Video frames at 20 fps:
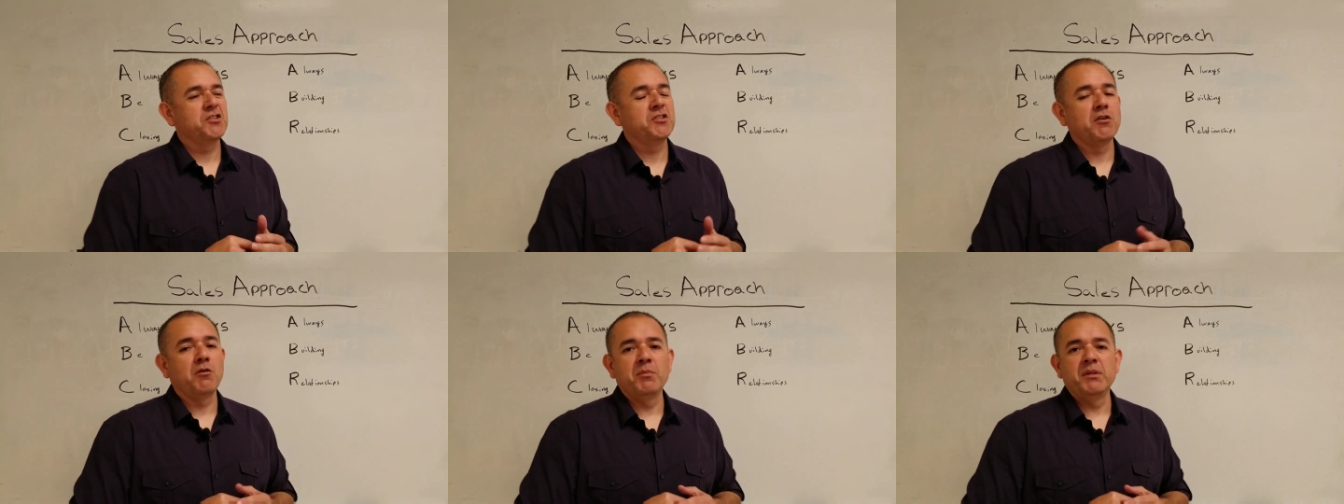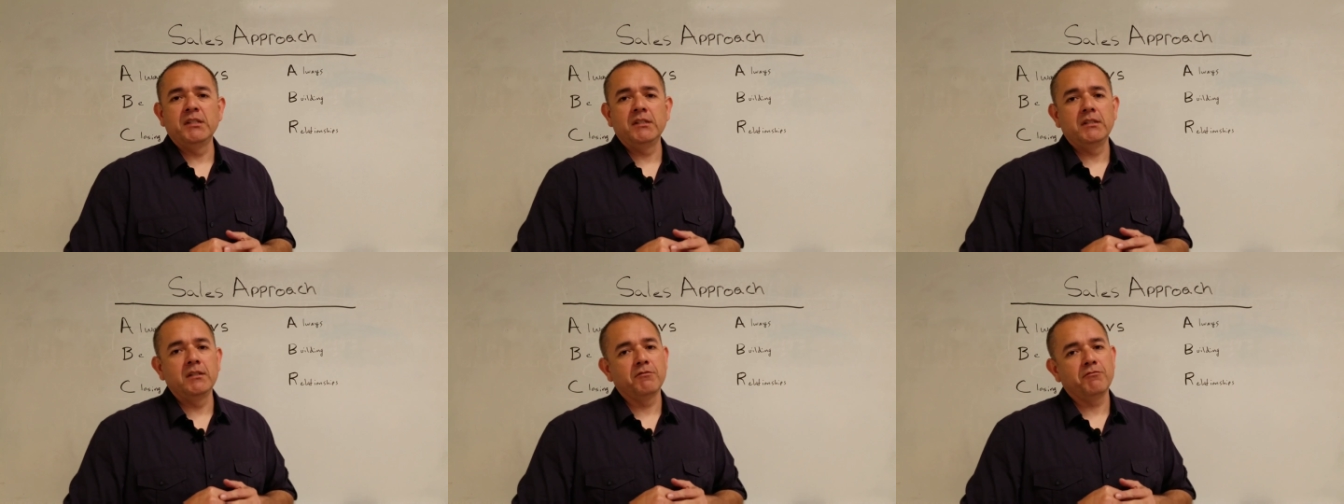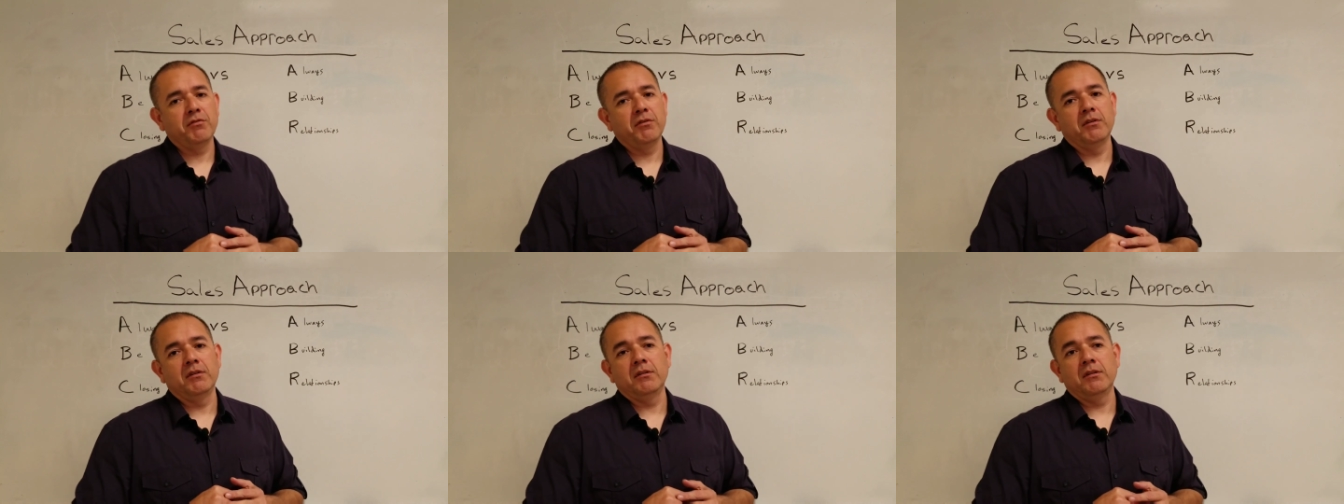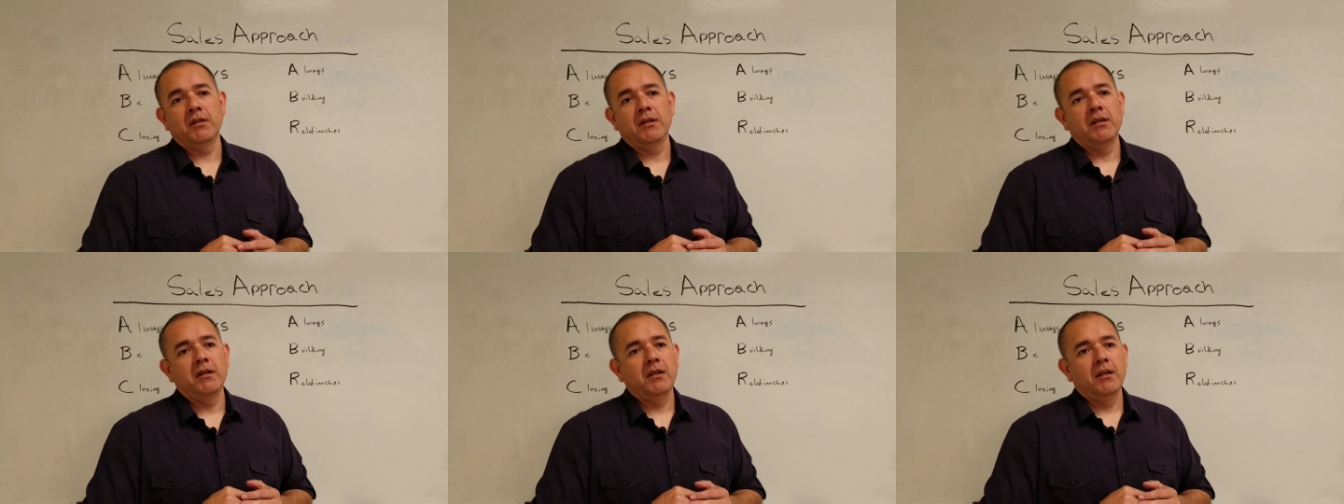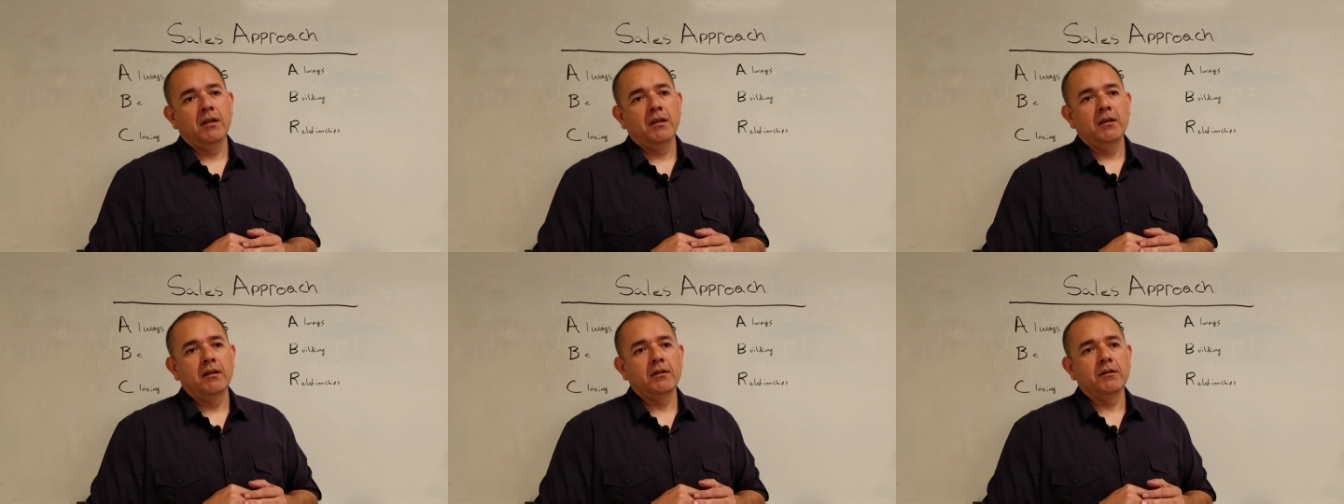so many different
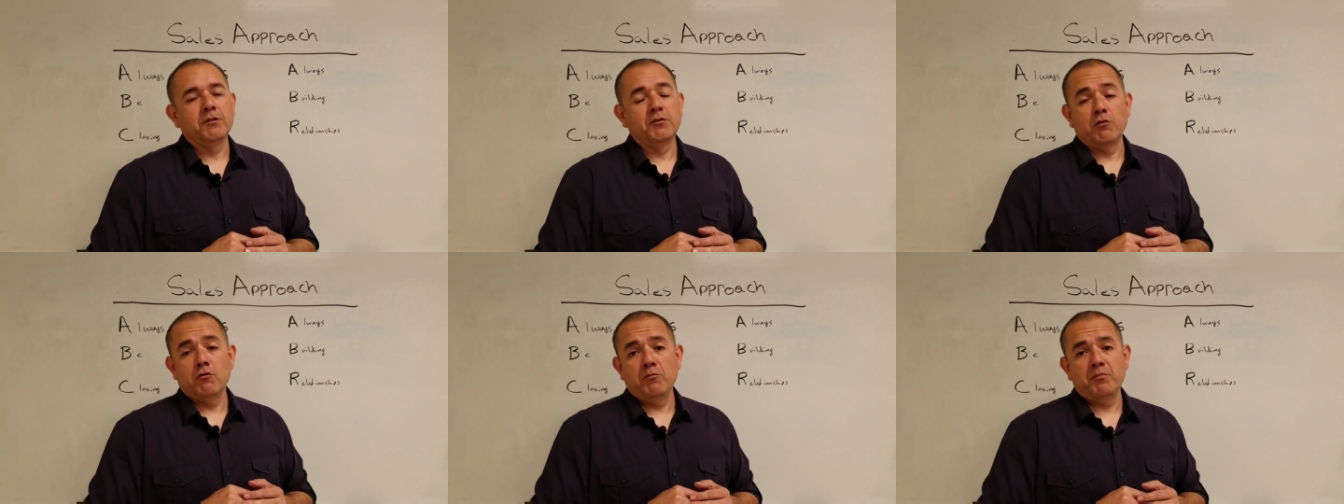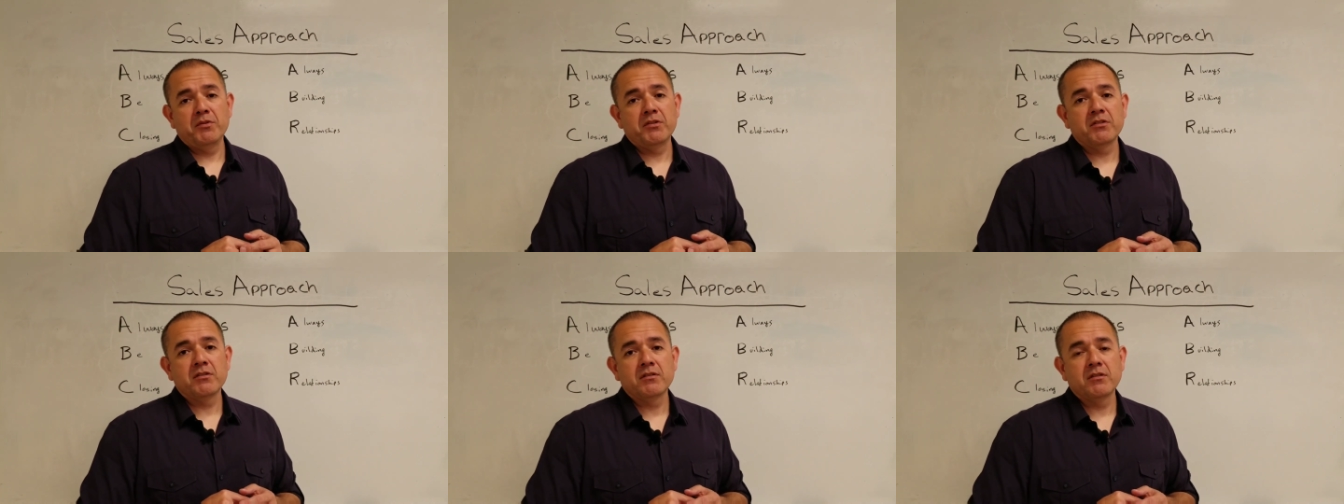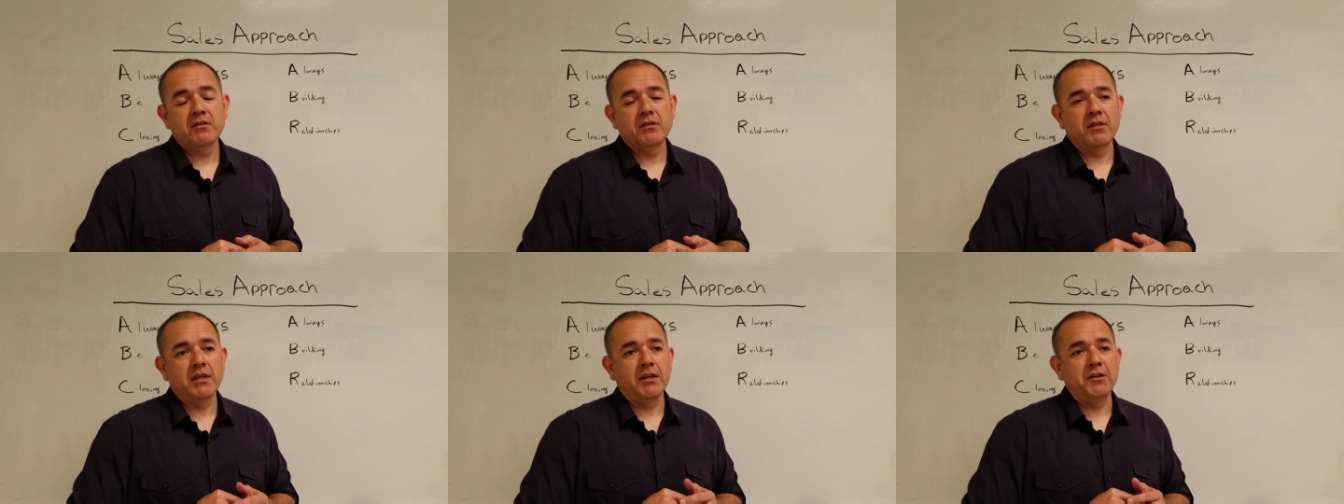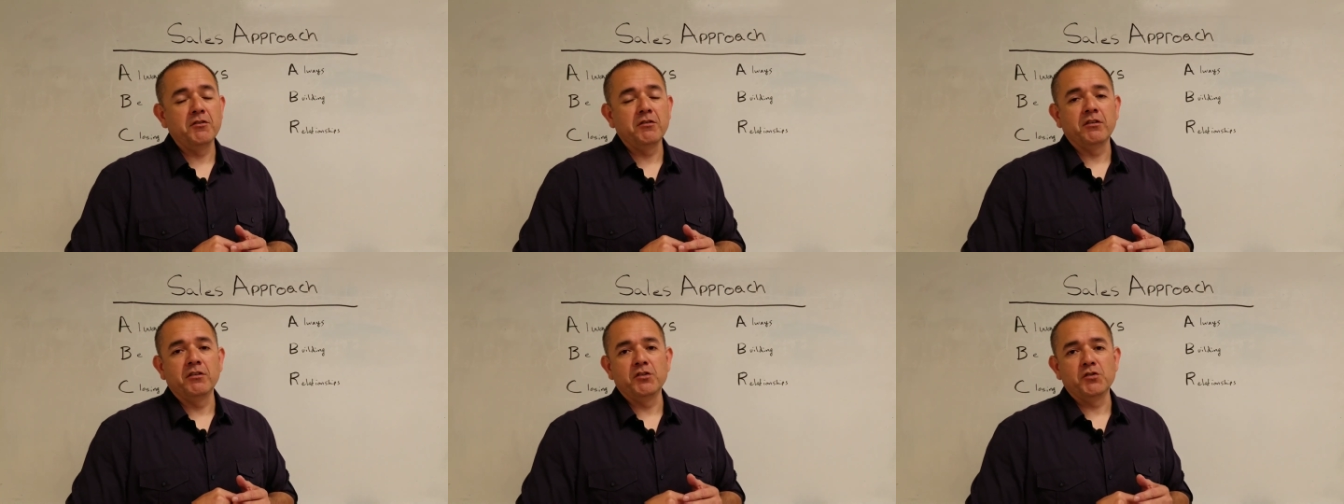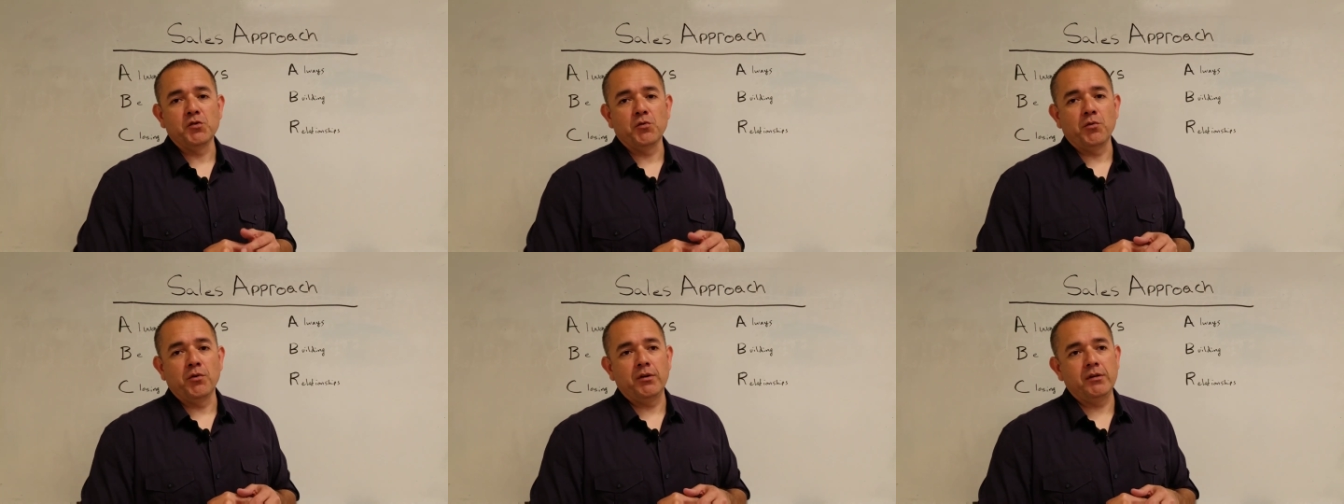groups that you can
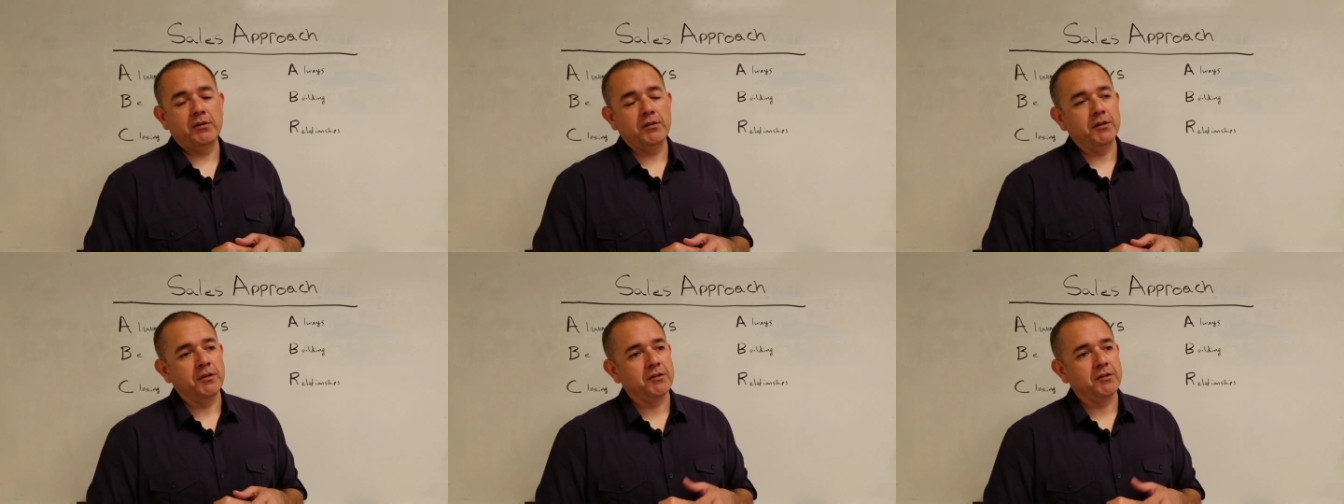join.